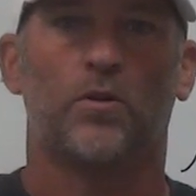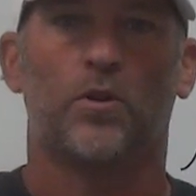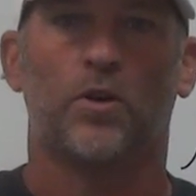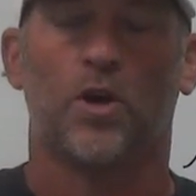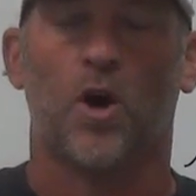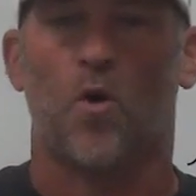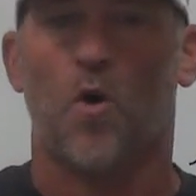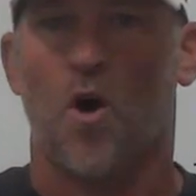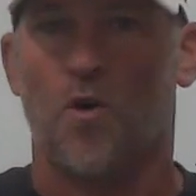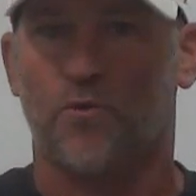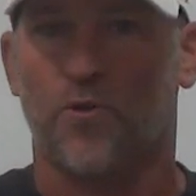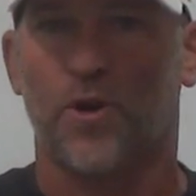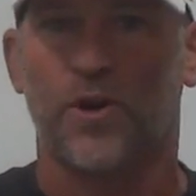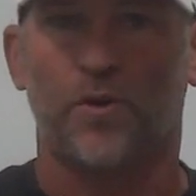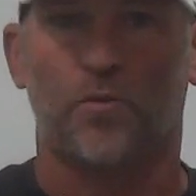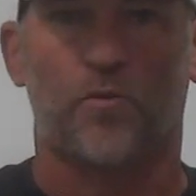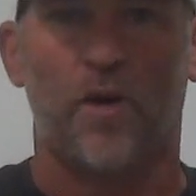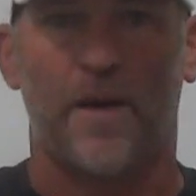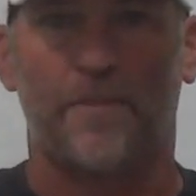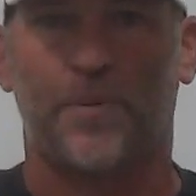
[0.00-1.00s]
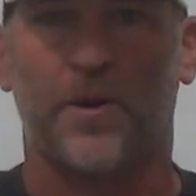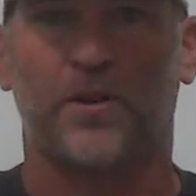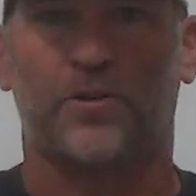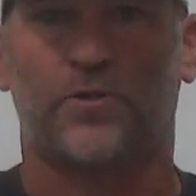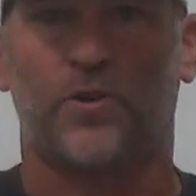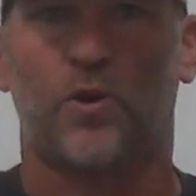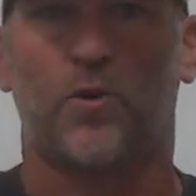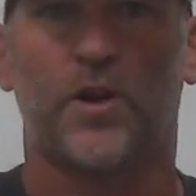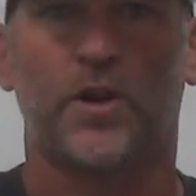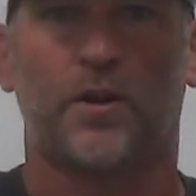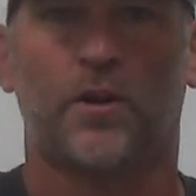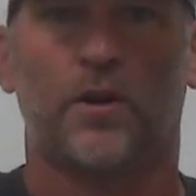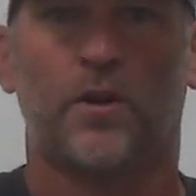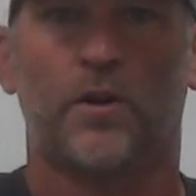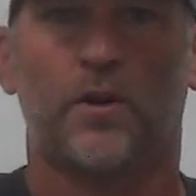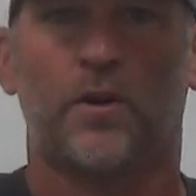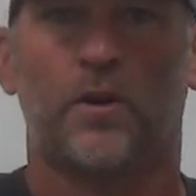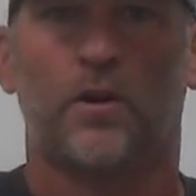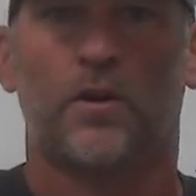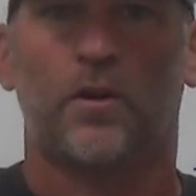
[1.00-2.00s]
go over it, rep it, do it,
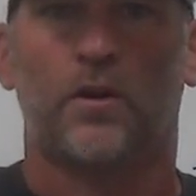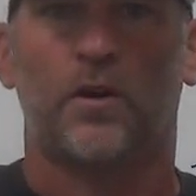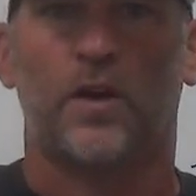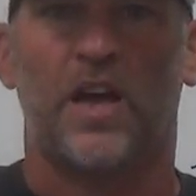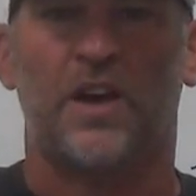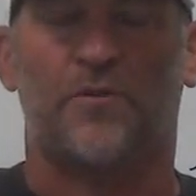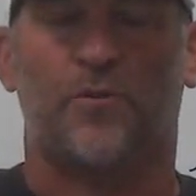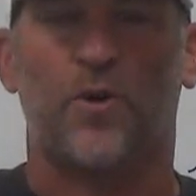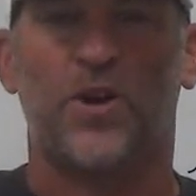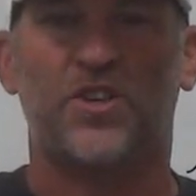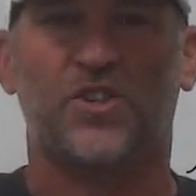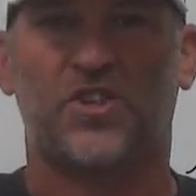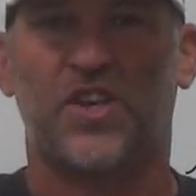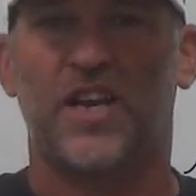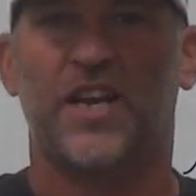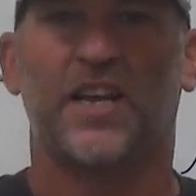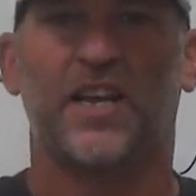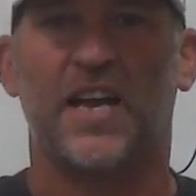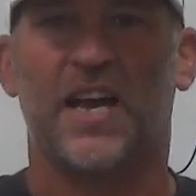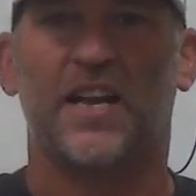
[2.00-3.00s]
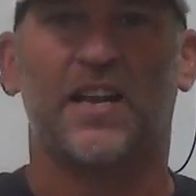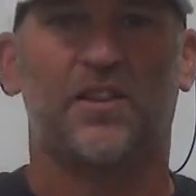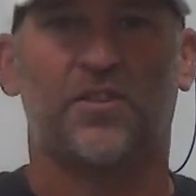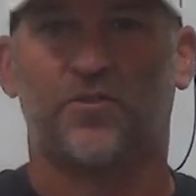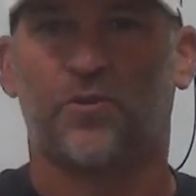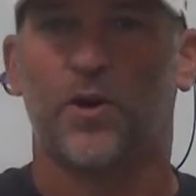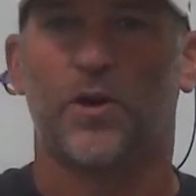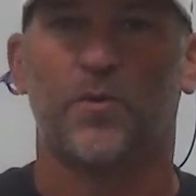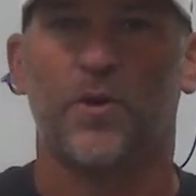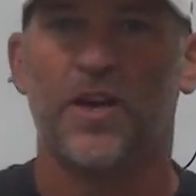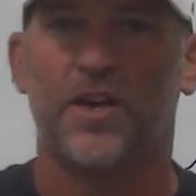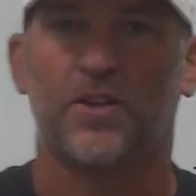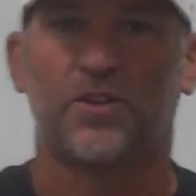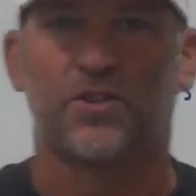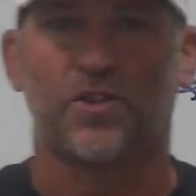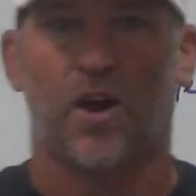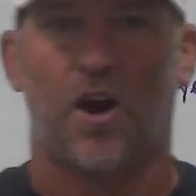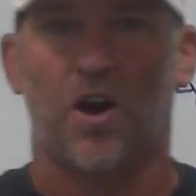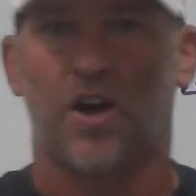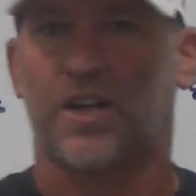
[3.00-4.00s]
if we see it again in 3
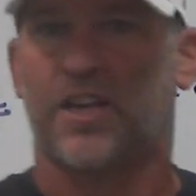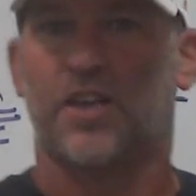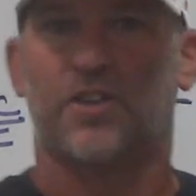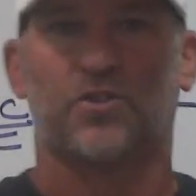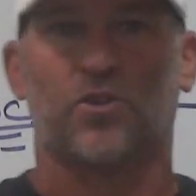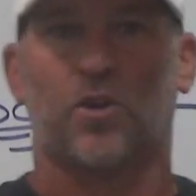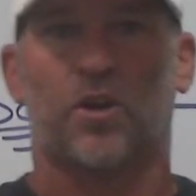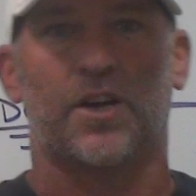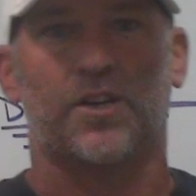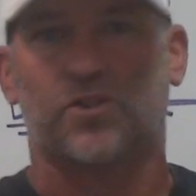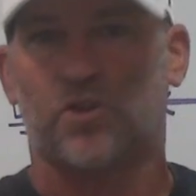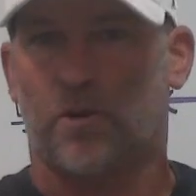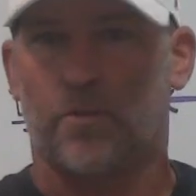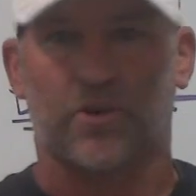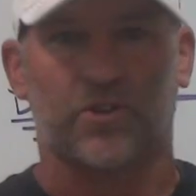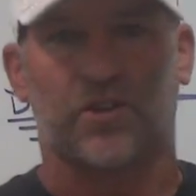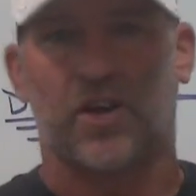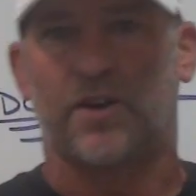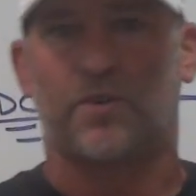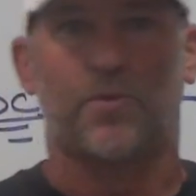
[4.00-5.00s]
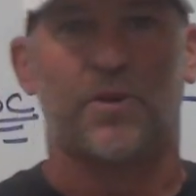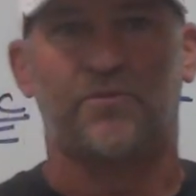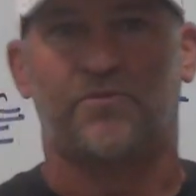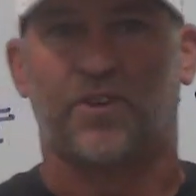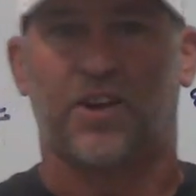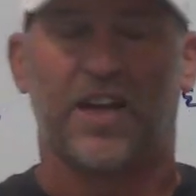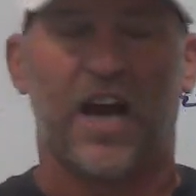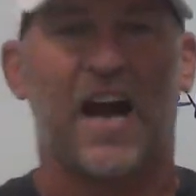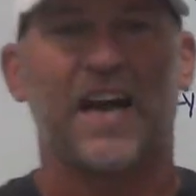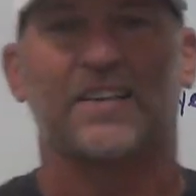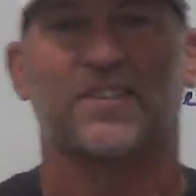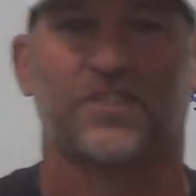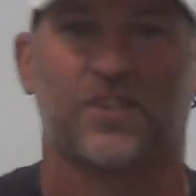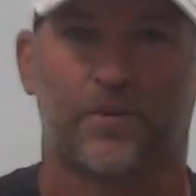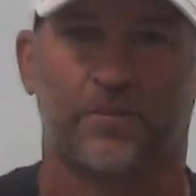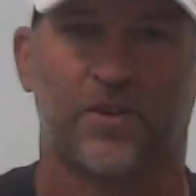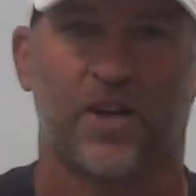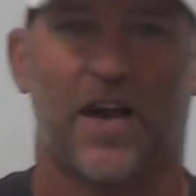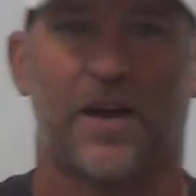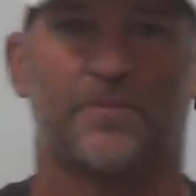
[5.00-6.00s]
weeks, our kids, it's almost like we forgot
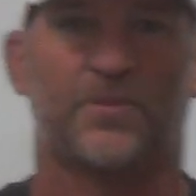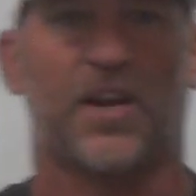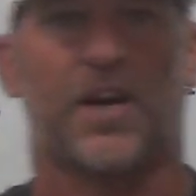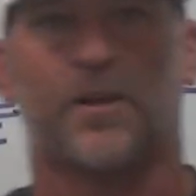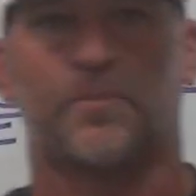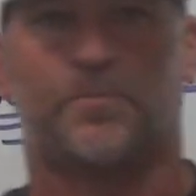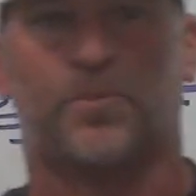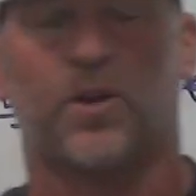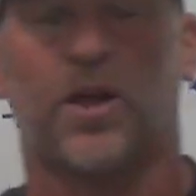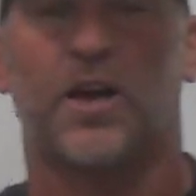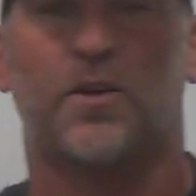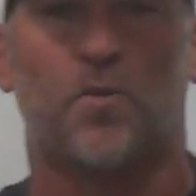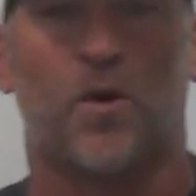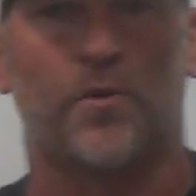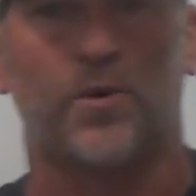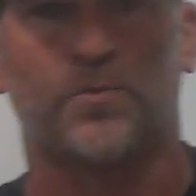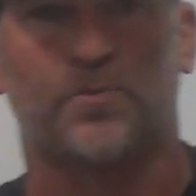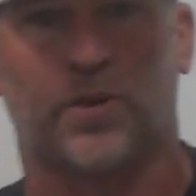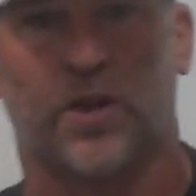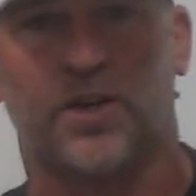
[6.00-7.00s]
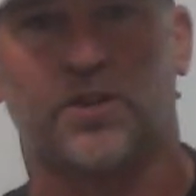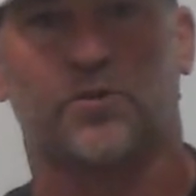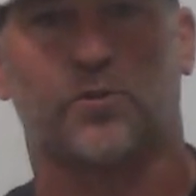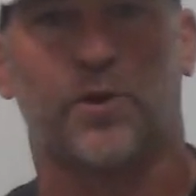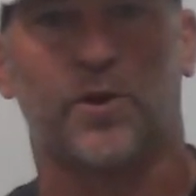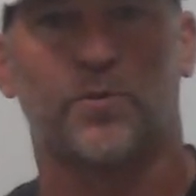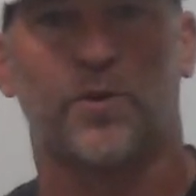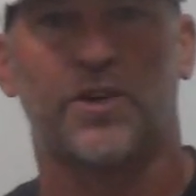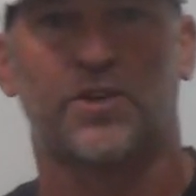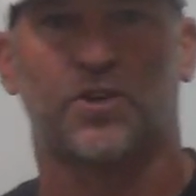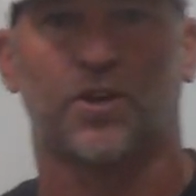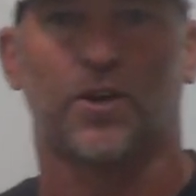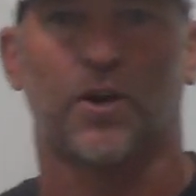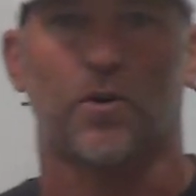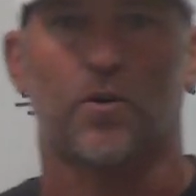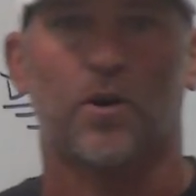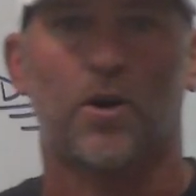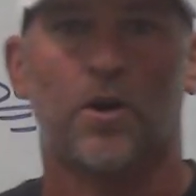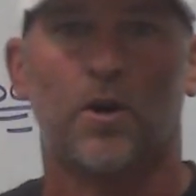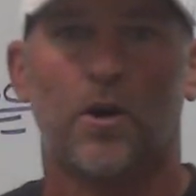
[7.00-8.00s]
sometimes how to play what we played 3 weeks ago.
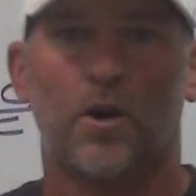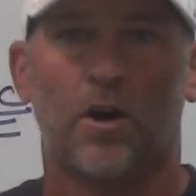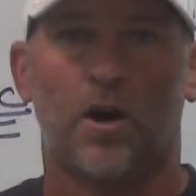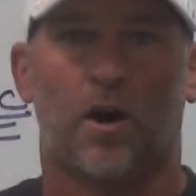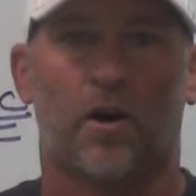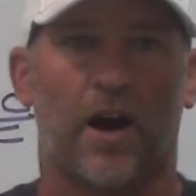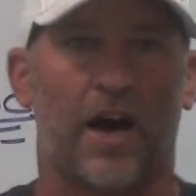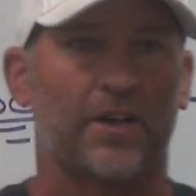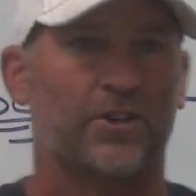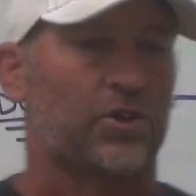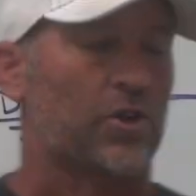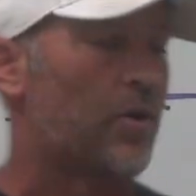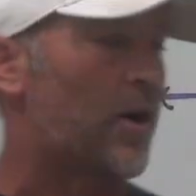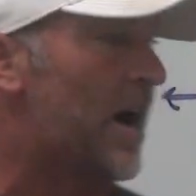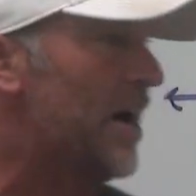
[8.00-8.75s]
All right, so